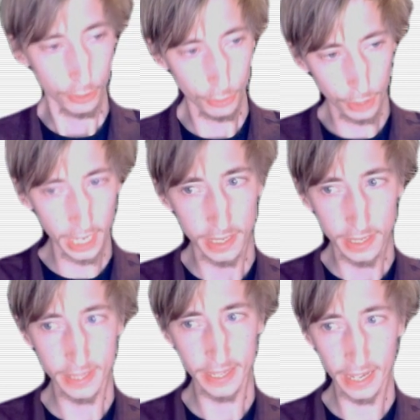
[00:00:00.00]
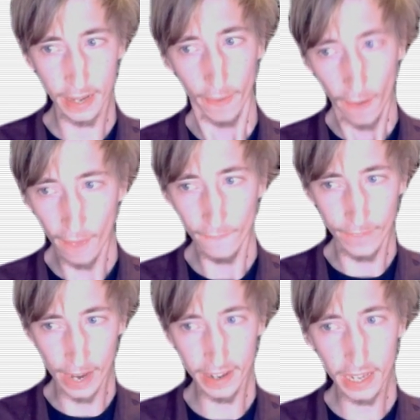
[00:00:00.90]
can see a, a
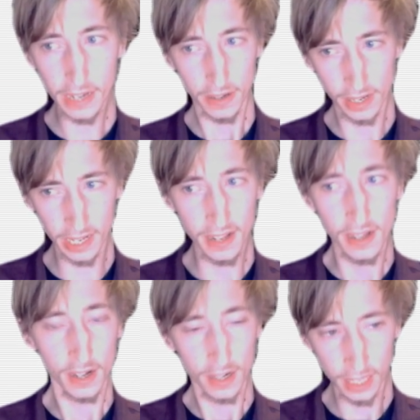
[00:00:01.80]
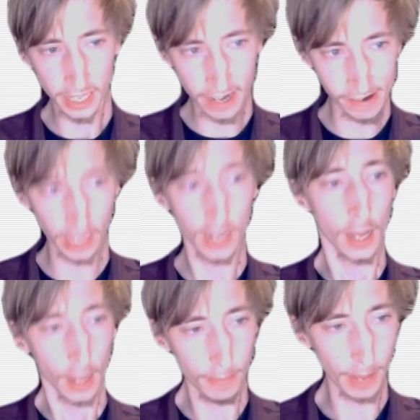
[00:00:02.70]
very good clearing
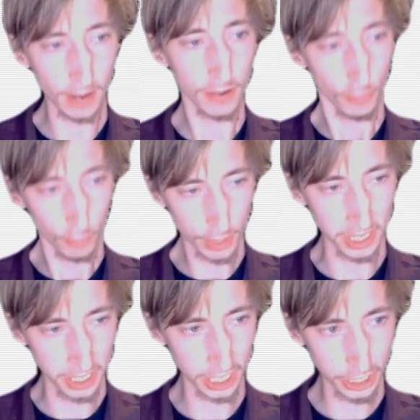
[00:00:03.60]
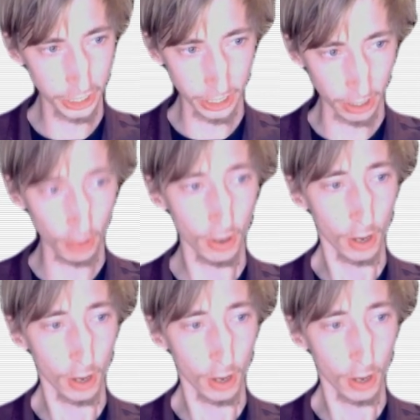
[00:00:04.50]
about what's additional